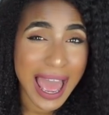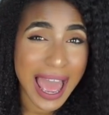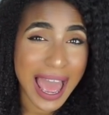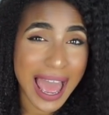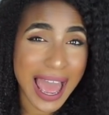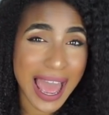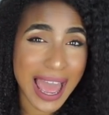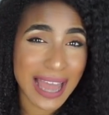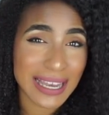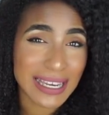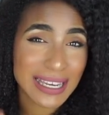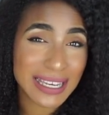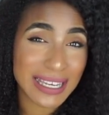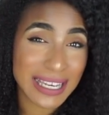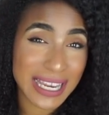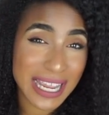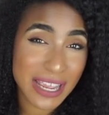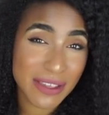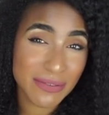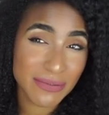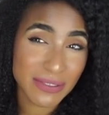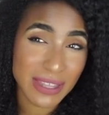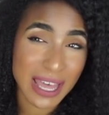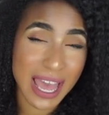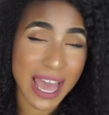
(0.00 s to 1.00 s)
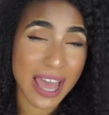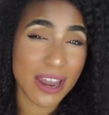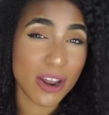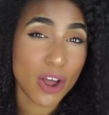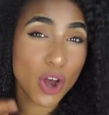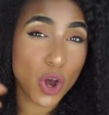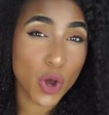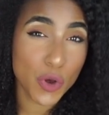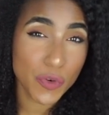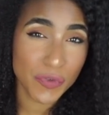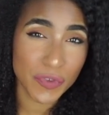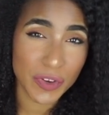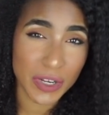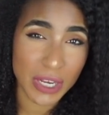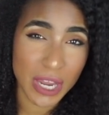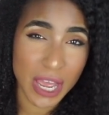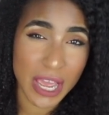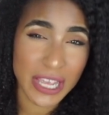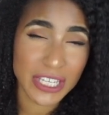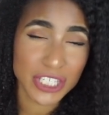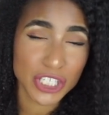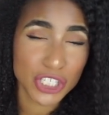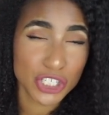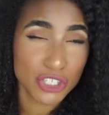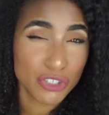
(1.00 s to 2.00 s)
and leave that
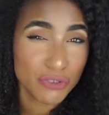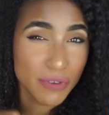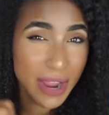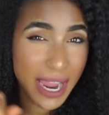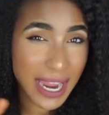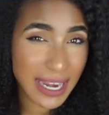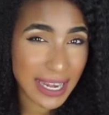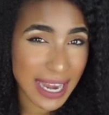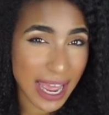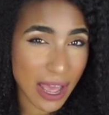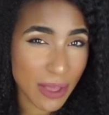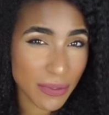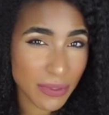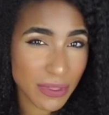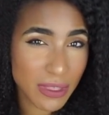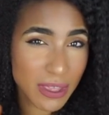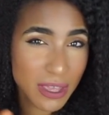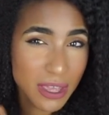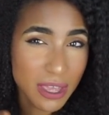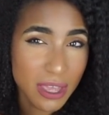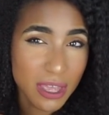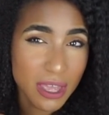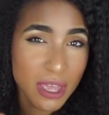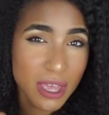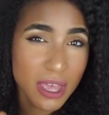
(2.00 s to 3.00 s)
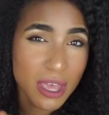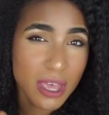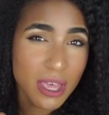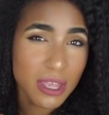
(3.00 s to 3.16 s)
overnight, strain out the